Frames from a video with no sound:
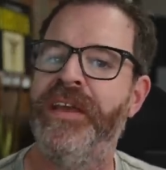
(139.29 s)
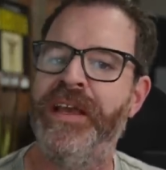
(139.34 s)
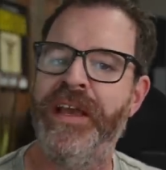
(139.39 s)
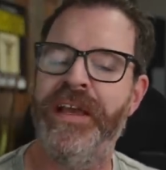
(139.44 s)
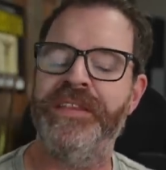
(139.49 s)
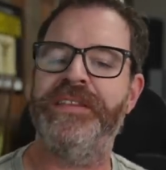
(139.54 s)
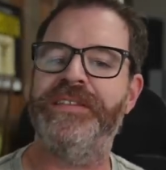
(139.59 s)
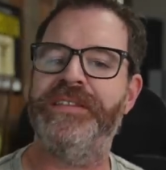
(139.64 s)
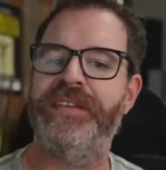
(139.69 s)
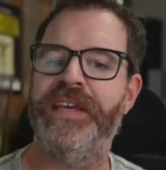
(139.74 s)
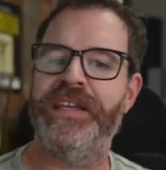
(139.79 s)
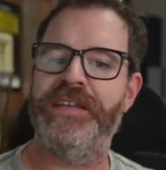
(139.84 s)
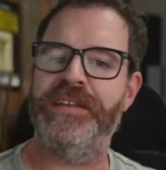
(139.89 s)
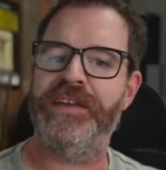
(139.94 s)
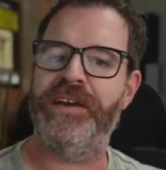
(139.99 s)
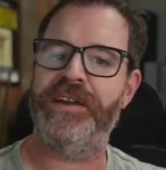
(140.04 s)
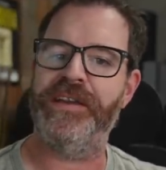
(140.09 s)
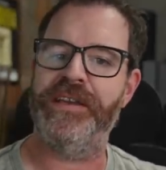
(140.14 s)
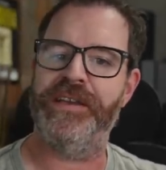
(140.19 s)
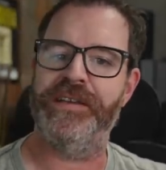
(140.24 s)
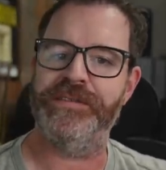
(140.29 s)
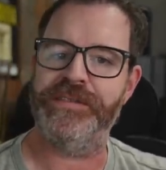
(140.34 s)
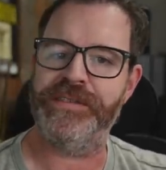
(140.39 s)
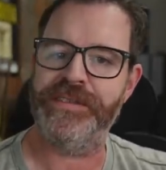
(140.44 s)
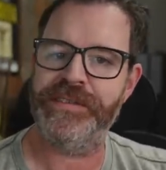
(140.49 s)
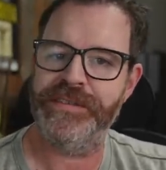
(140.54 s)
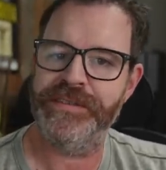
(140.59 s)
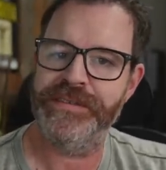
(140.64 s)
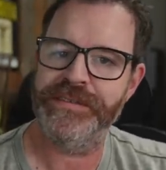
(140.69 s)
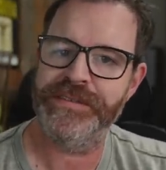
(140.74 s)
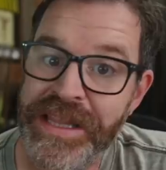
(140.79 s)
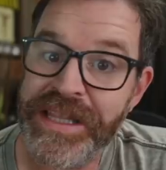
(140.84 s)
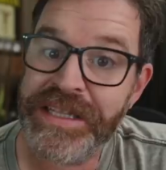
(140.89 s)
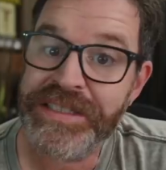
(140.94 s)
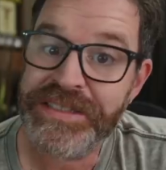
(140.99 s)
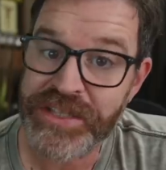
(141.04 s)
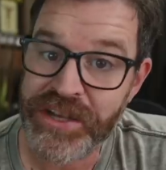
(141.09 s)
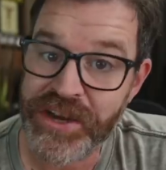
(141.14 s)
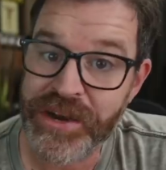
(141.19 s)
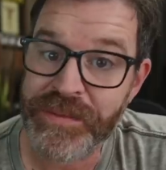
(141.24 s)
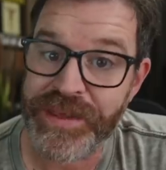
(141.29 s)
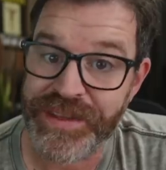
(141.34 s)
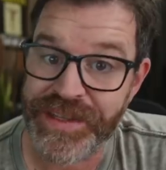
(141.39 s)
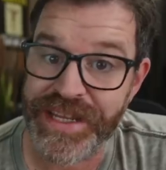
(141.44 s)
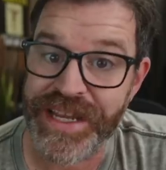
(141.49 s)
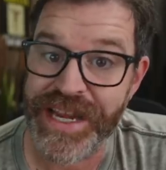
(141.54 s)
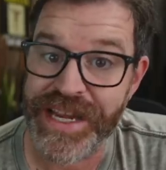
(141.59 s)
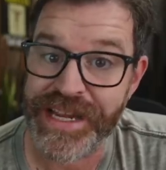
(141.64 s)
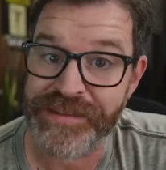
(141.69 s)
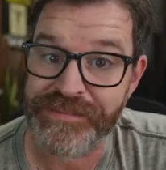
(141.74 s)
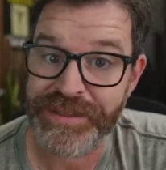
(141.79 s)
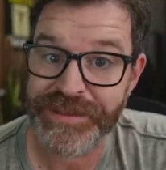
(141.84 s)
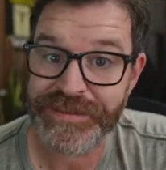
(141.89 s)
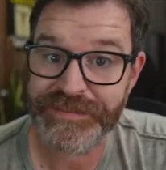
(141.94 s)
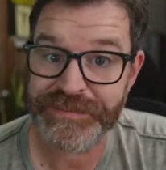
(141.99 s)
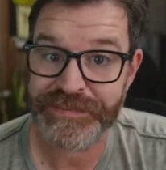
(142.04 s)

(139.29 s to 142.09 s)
at the Dayton Audios. Let's talk about the amp.